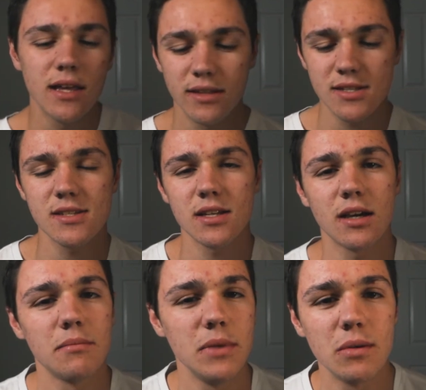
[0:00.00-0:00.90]
This is a
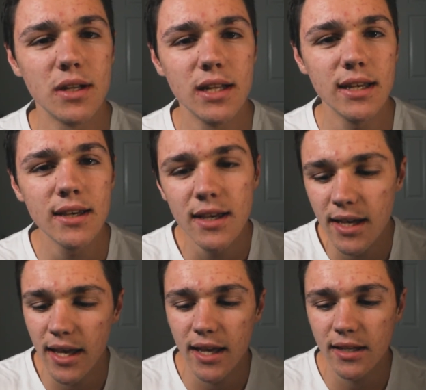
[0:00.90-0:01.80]
community,
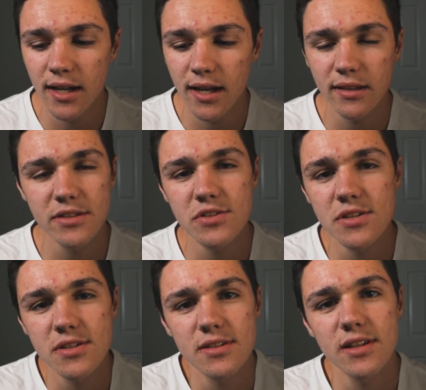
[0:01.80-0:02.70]
and let's
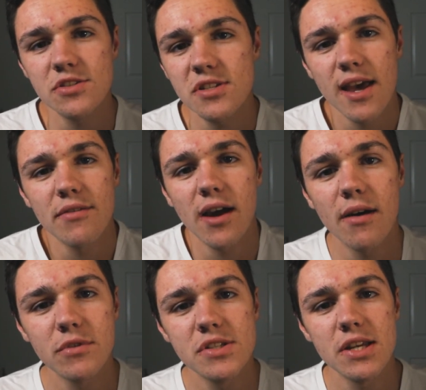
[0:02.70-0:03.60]
just have a
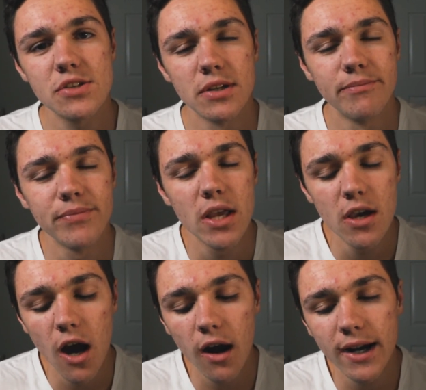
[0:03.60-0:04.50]
conversation.
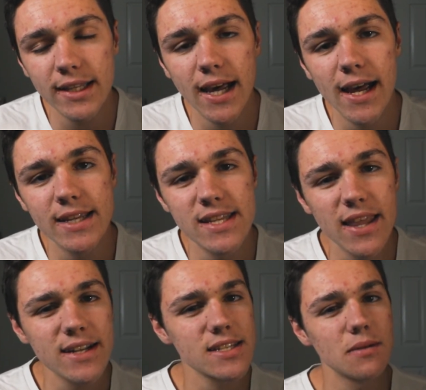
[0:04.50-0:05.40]
All right, guys,
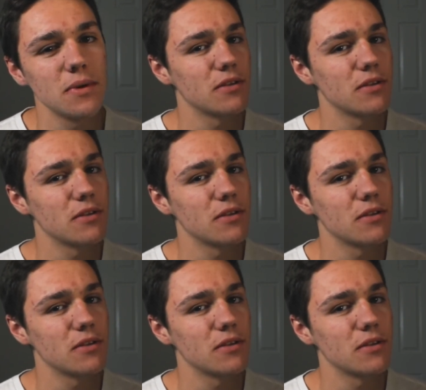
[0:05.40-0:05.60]
that is gonna be